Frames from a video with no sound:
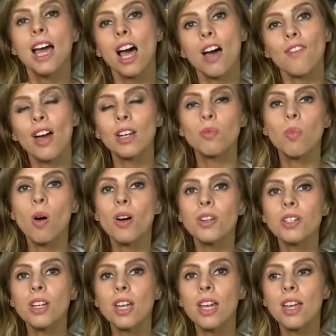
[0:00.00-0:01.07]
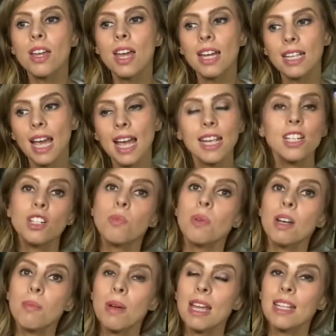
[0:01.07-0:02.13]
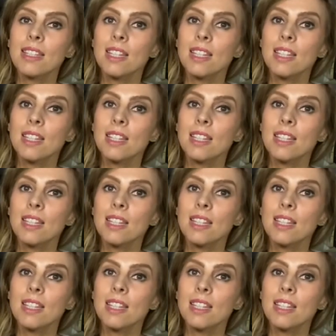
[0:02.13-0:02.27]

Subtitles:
I've had one occasion when I made